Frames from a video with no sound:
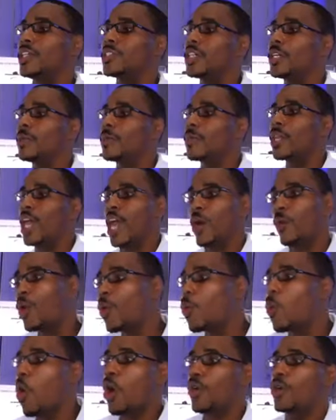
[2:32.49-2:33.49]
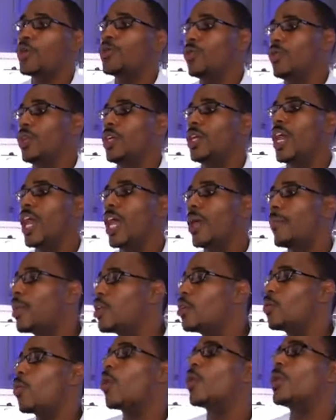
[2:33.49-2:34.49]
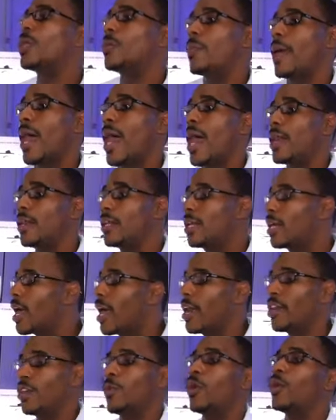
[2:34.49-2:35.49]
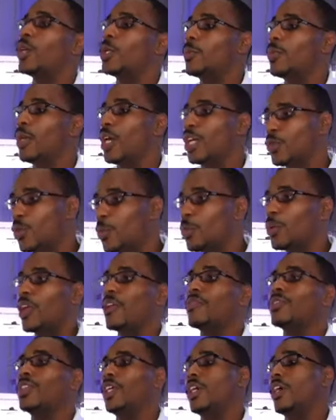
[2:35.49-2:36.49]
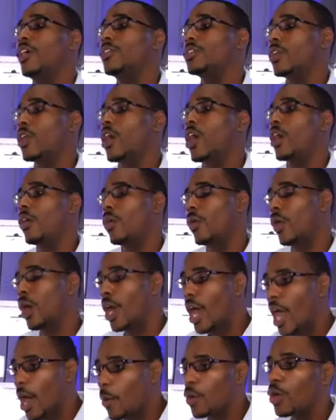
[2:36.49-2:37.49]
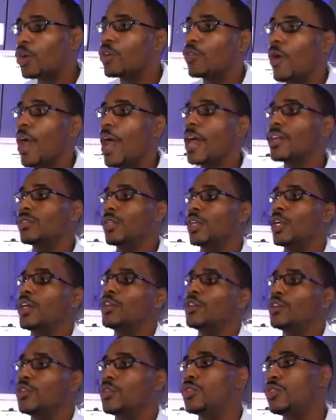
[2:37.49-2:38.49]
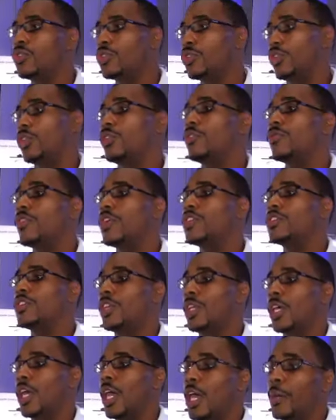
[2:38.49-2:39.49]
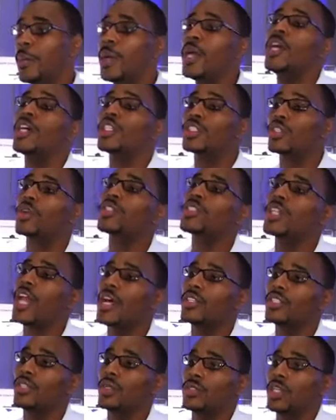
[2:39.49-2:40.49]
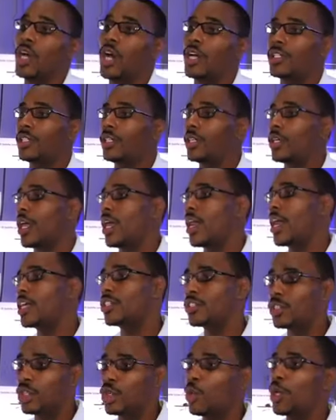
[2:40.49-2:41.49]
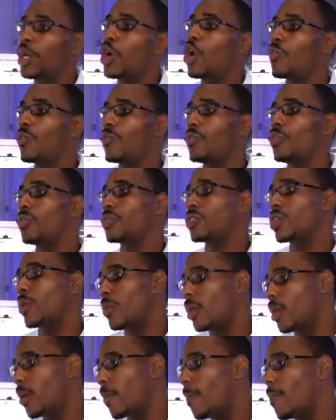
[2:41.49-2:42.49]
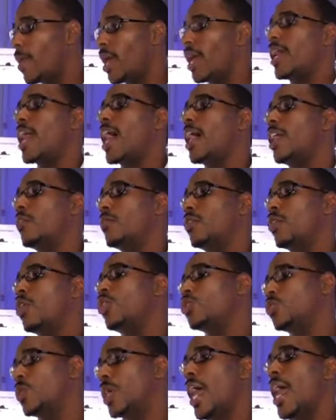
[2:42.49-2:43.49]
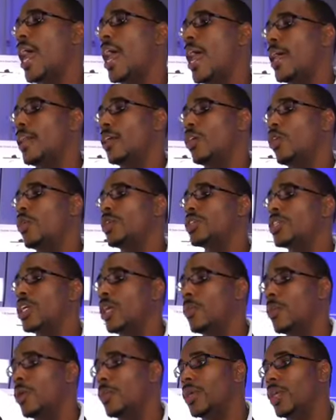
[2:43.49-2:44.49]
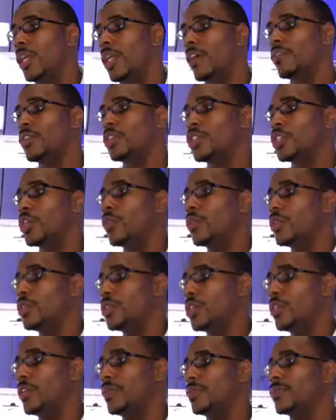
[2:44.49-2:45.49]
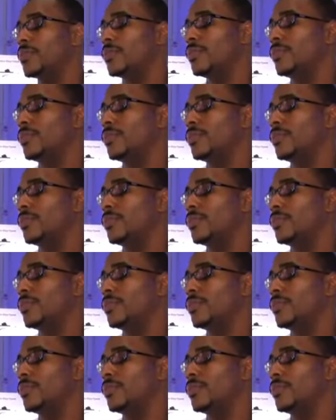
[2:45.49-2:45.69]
easy, and we'll walk you through the game, and you only bat and you only pitch. We'll put everything else on auto, and we'll gradually introduce you to the new features of the game, so it's not so daunting. And that's just a quick overview of some of the main high-level goals we had going to MLB 11 Show this year.